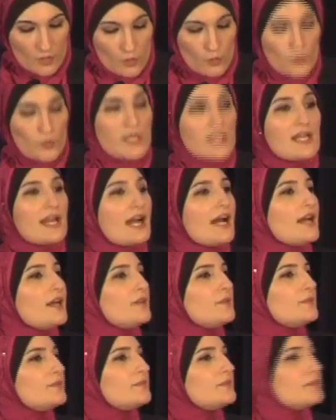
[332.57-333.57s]
we got
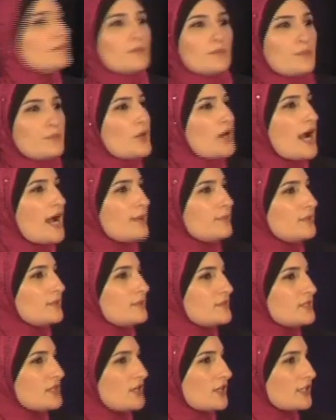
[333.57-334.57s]

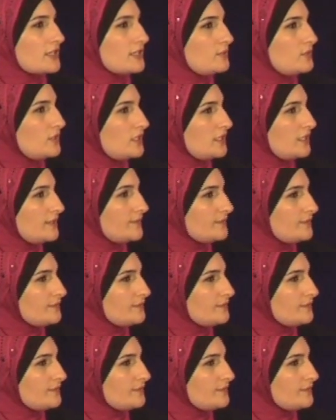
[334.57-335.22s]
problems in our community.